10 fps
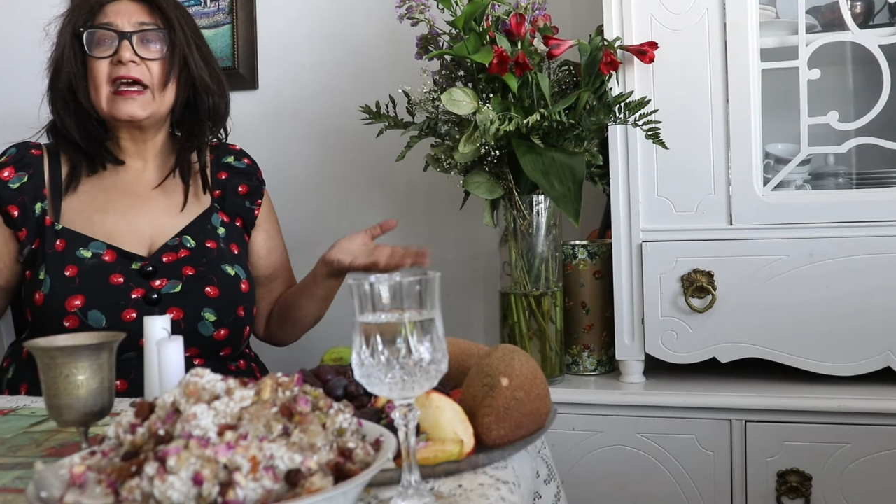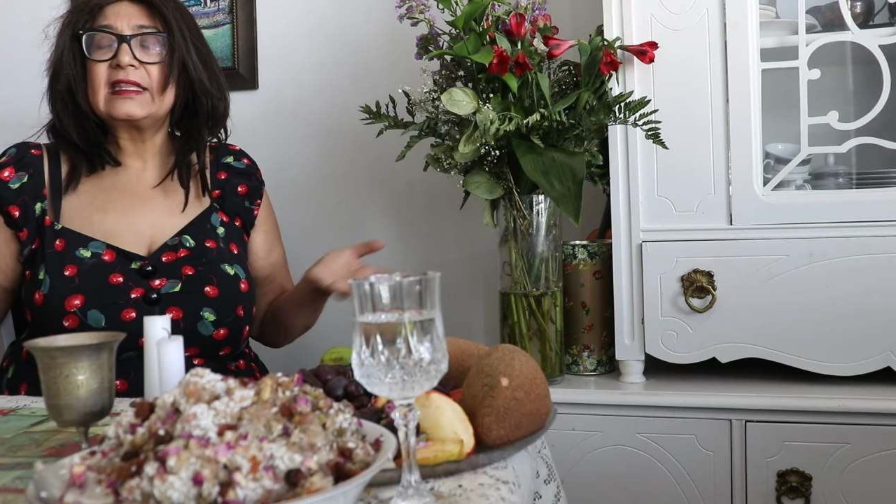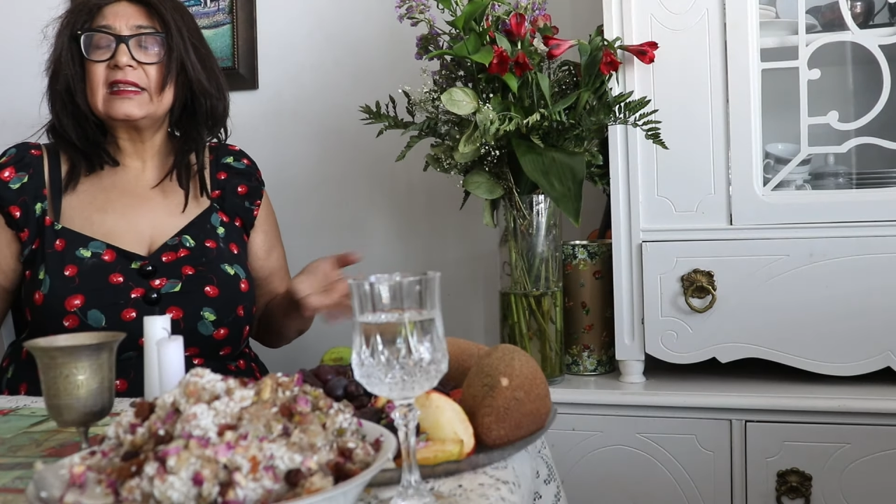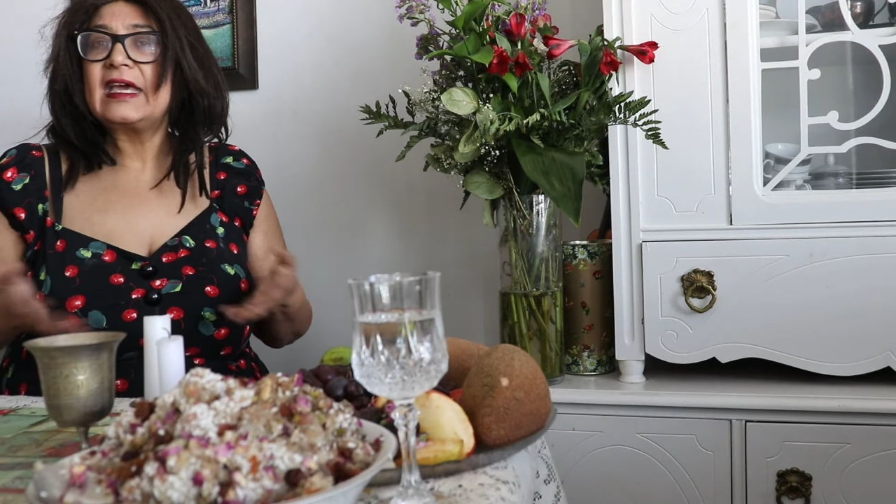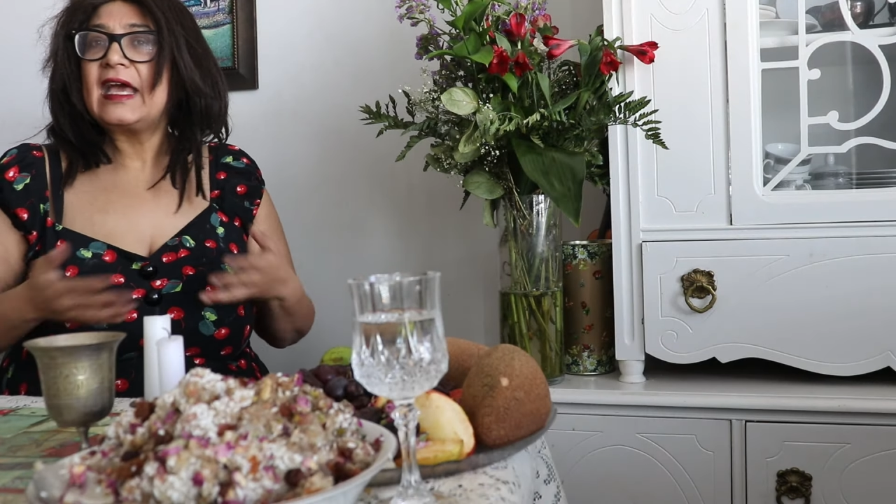
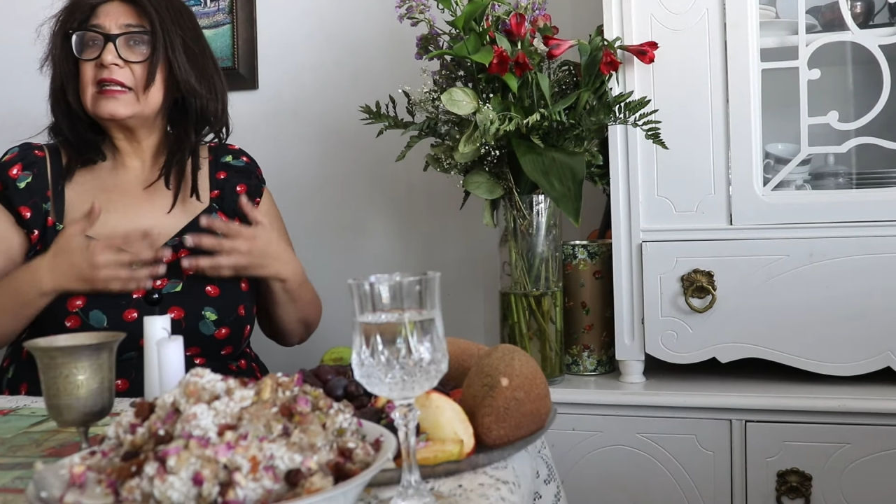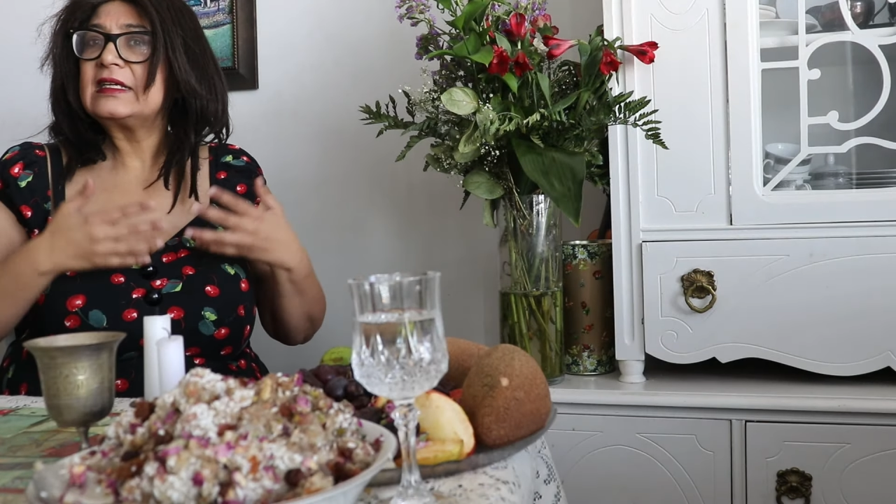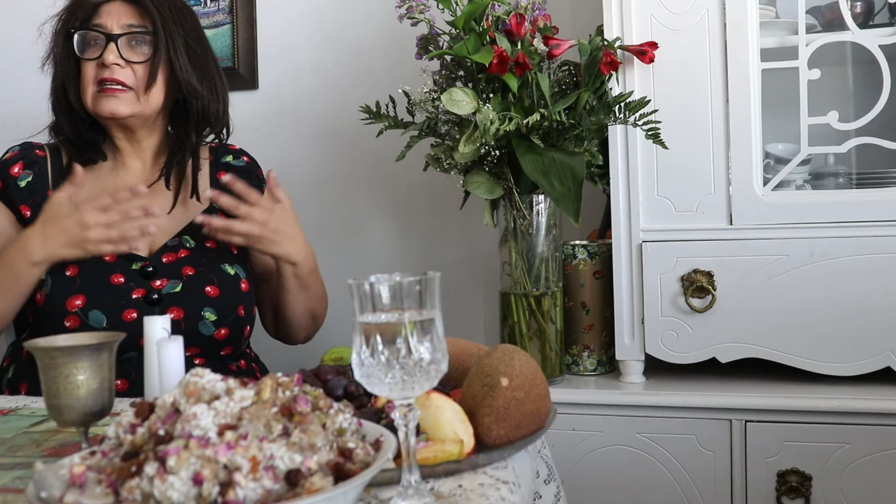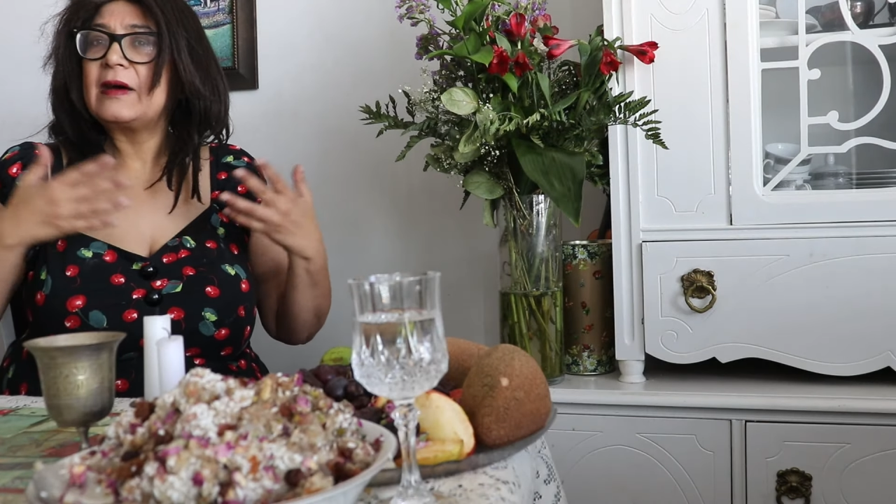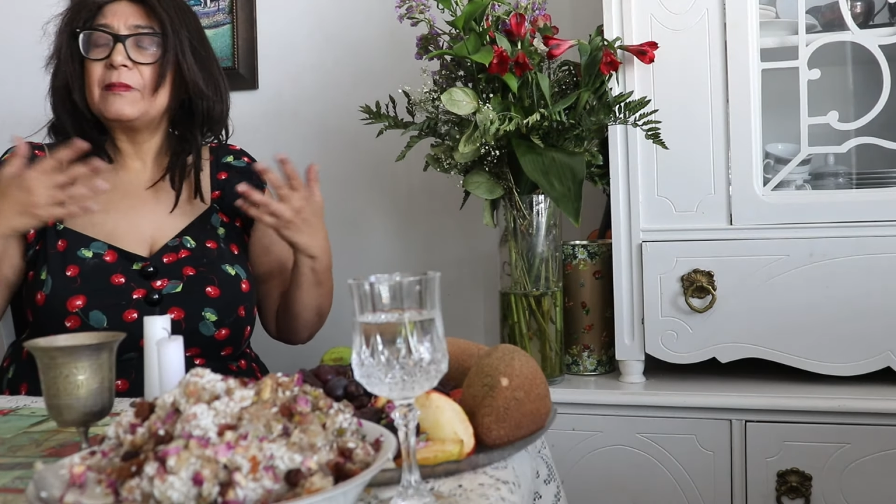and they ended